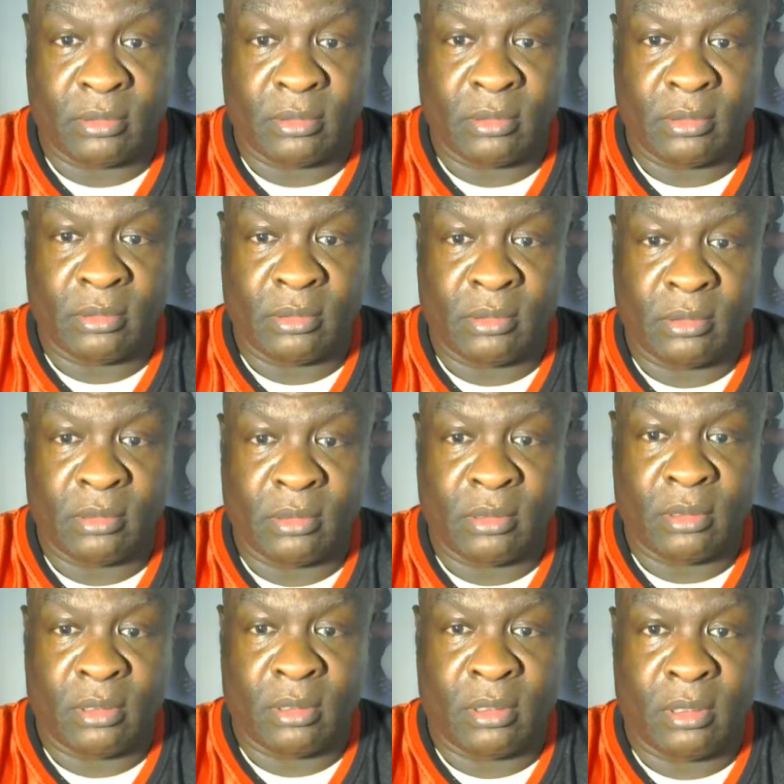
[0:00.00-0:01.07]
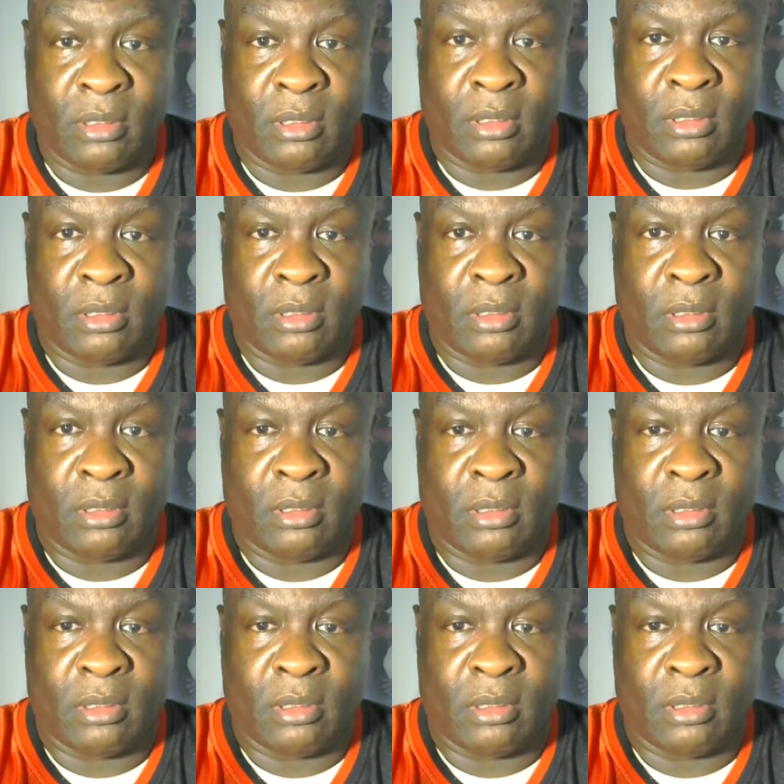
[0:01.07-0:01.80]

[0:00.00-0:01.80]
(silence)